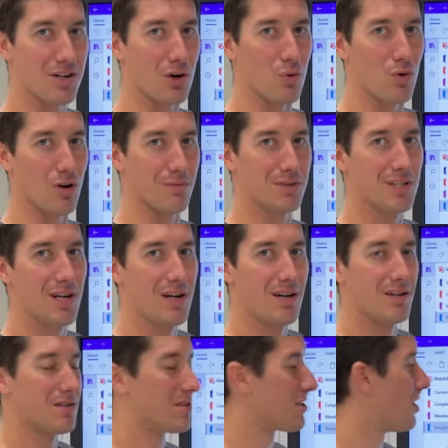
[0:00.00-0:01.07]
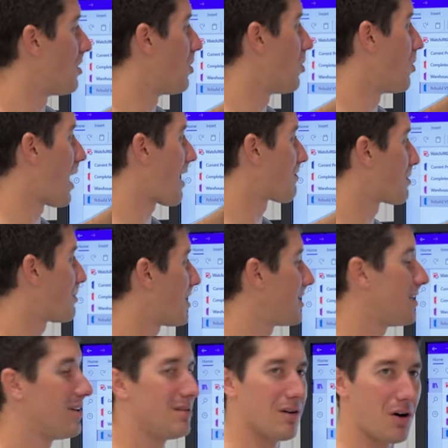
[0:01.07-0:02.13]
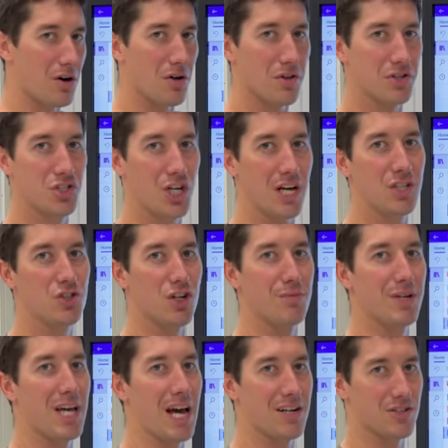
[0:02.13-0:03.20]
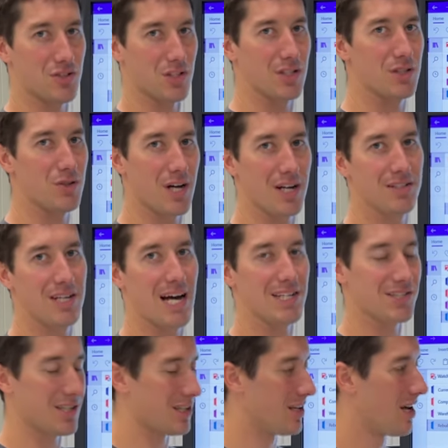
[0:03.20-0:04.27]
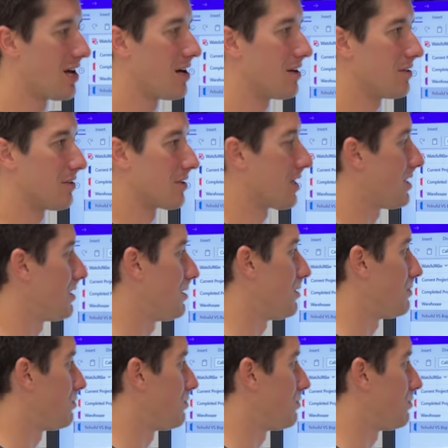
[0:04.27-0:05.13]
are warped. So everybody, all the shade tree mechanics are gonna do a head gasket. They're gonna,